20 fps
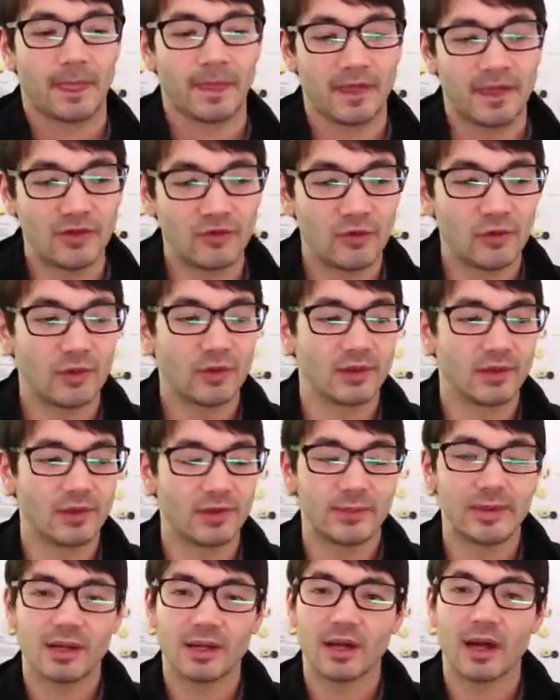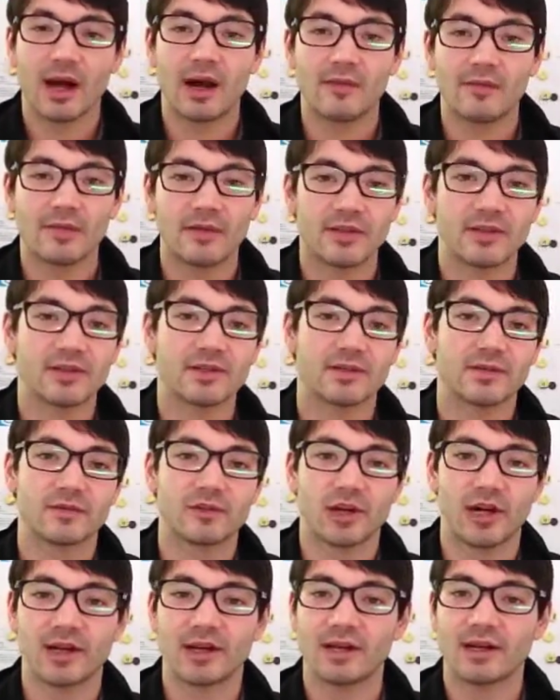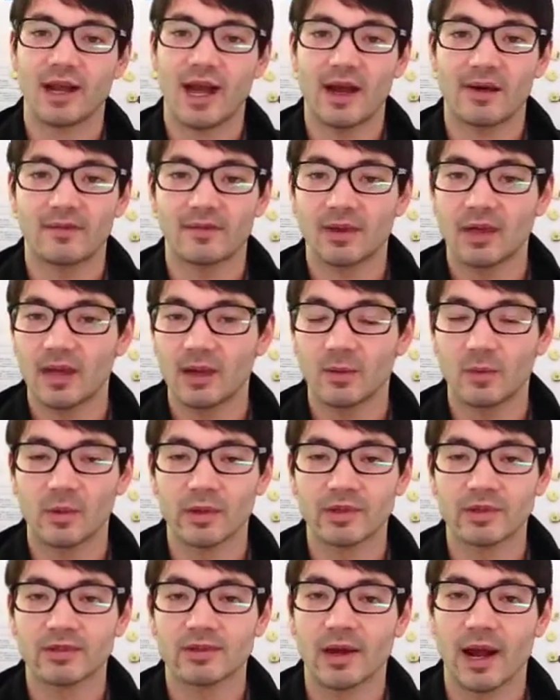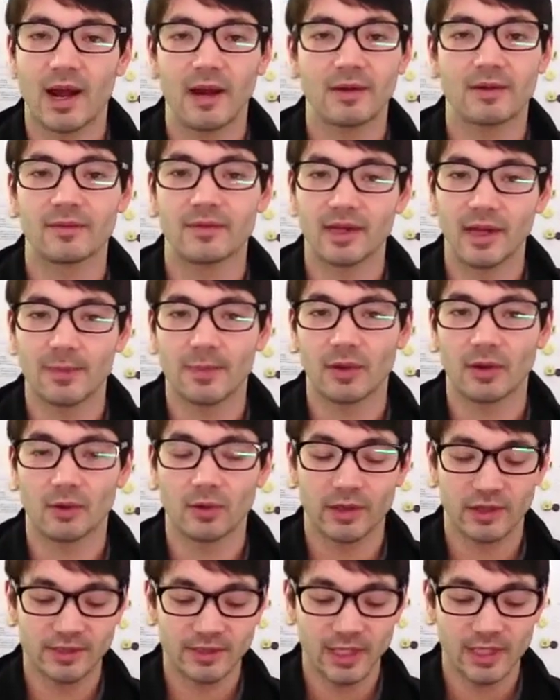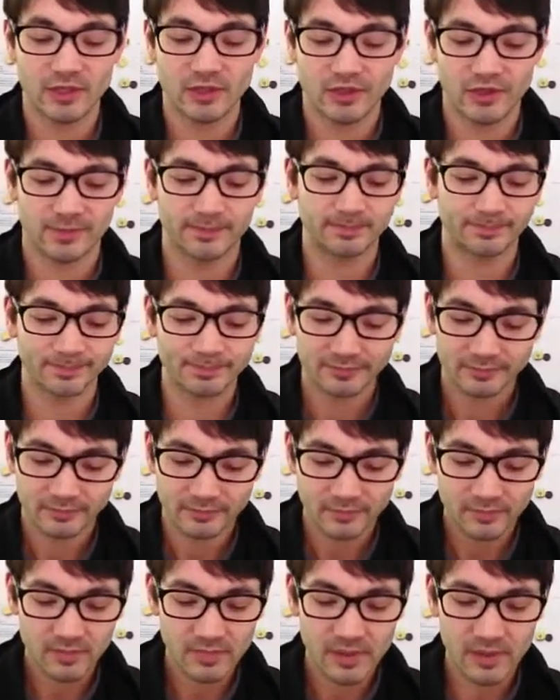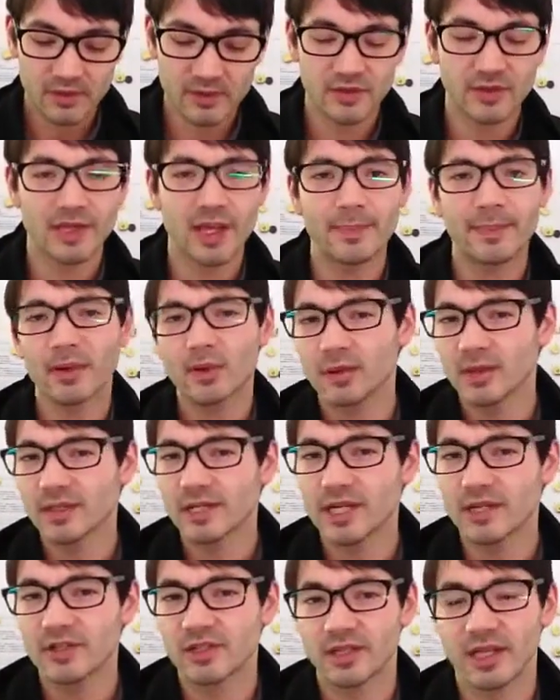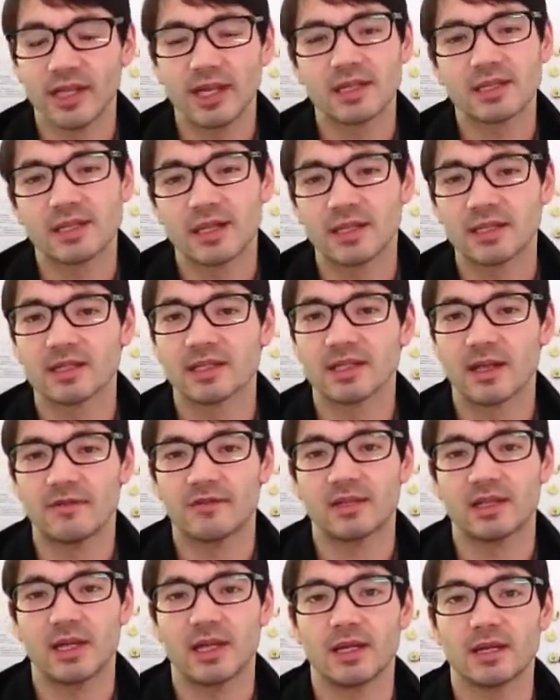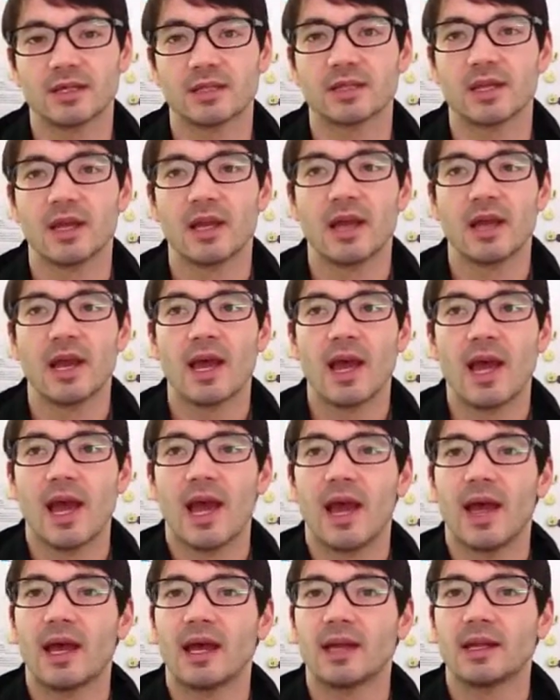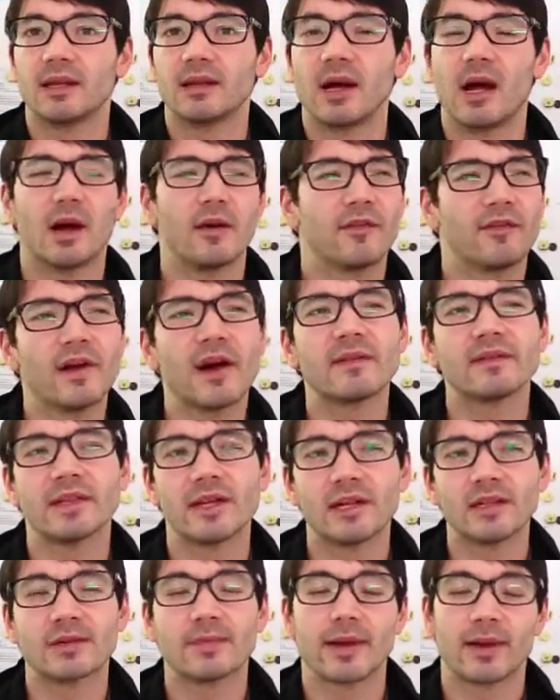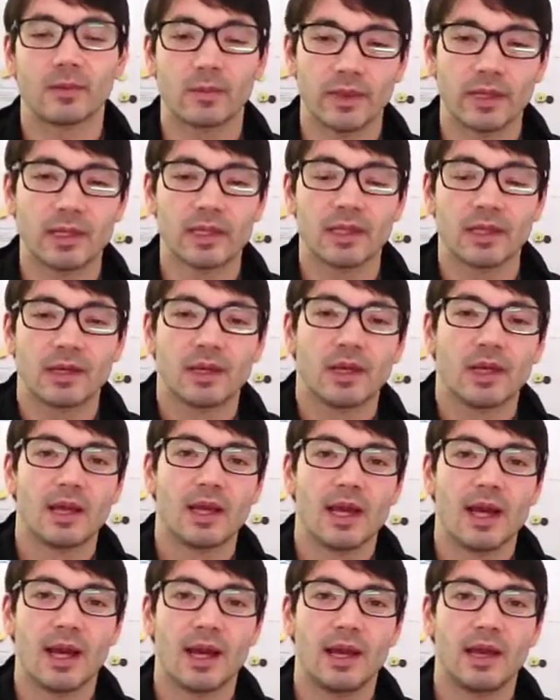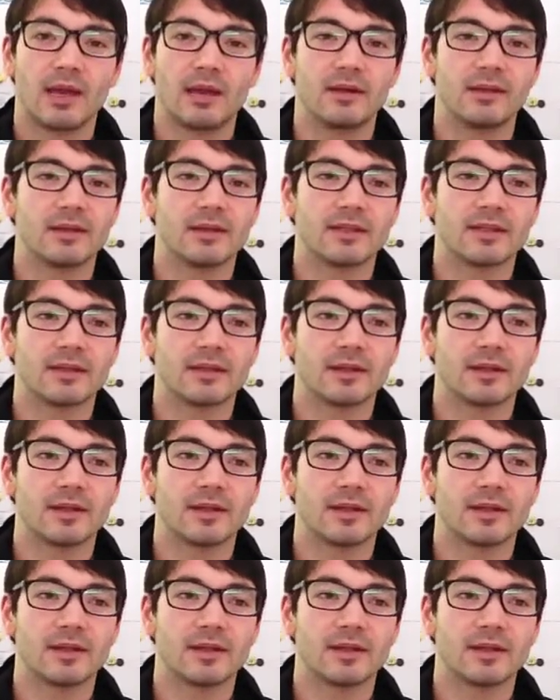give you a little bit of confidence of trying to navigate once you're out of the EPIK orientation. So the EPIK orientation, like I said, is 7 days, and 5 days, about a week, and